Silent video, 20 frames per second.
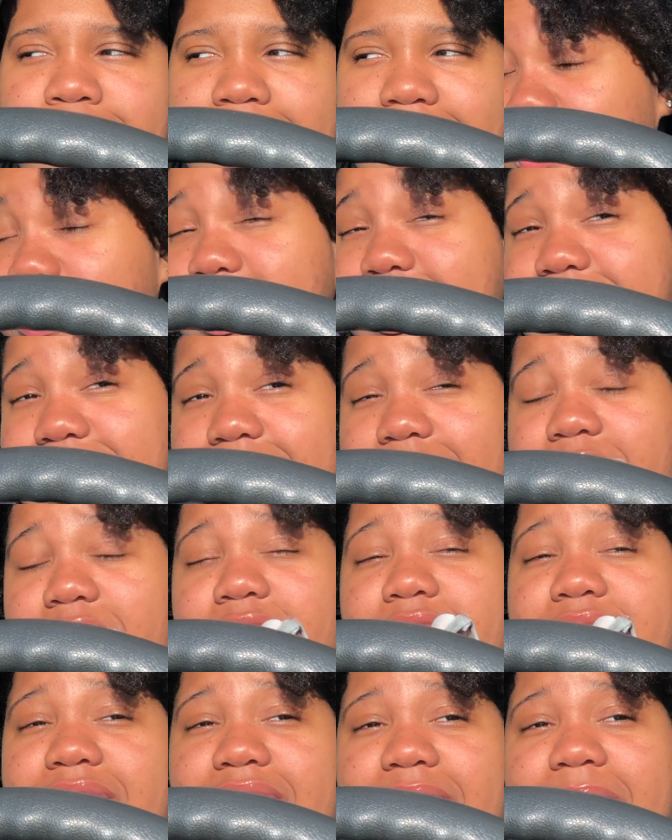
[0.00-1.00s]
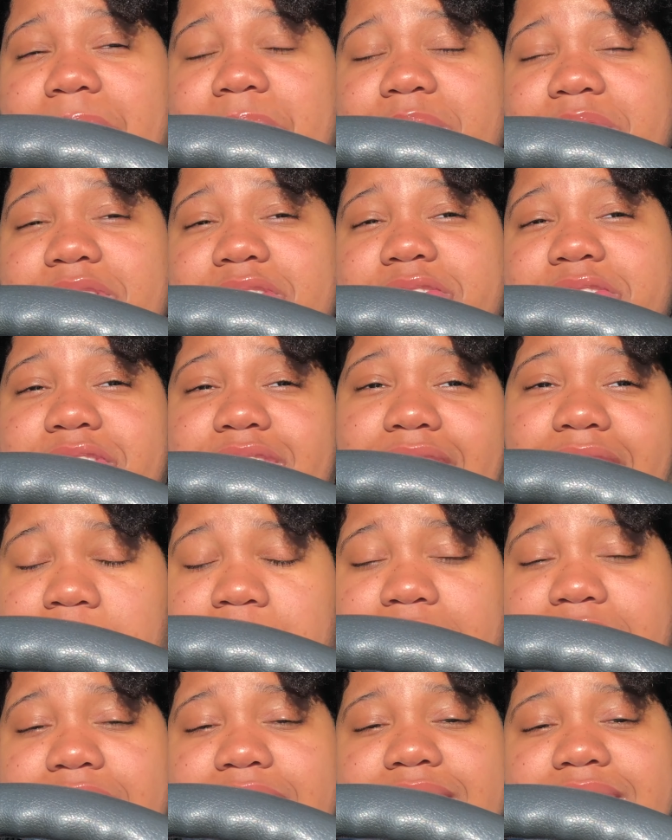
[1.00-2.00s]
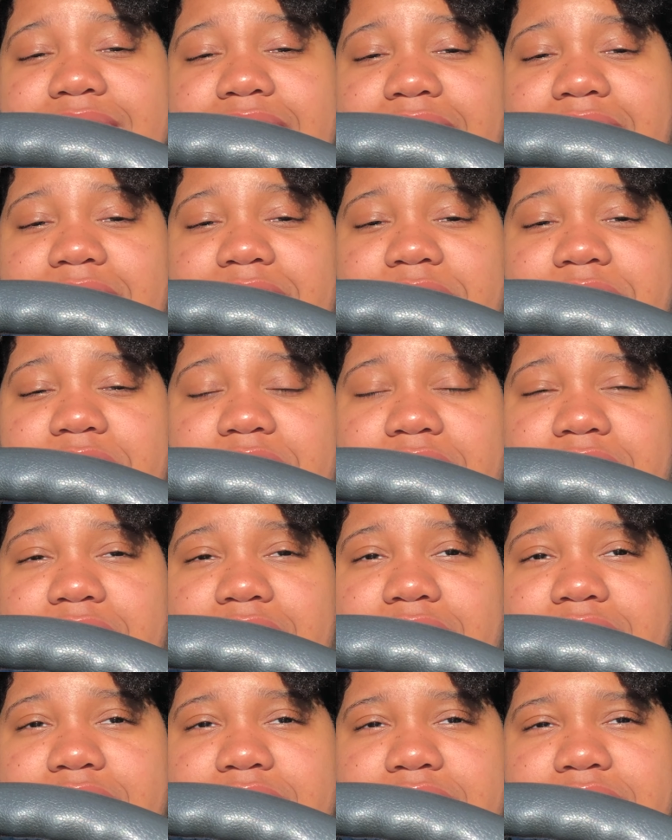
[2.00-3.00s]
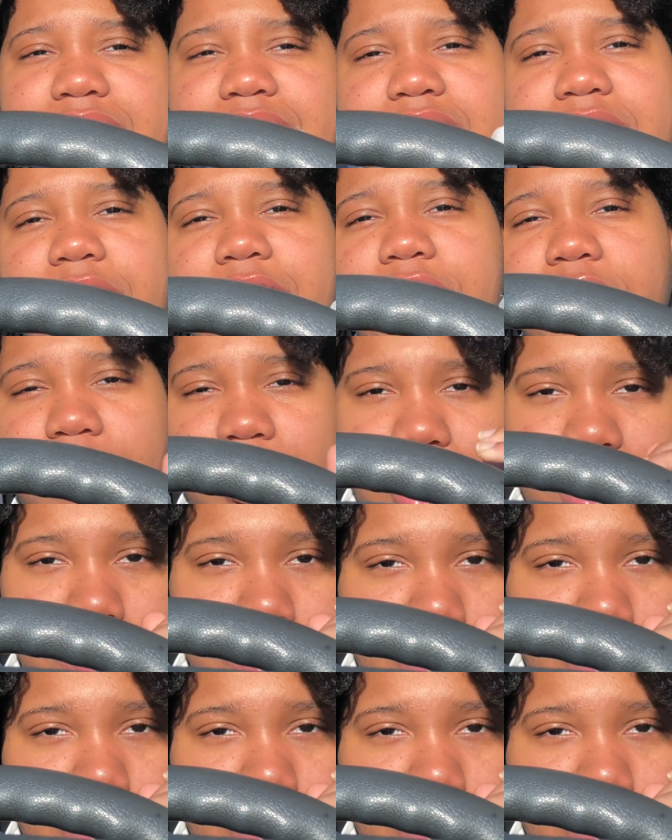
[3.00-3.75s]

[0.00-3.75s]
I've been staying on campus for like 3 consecutive years, except for like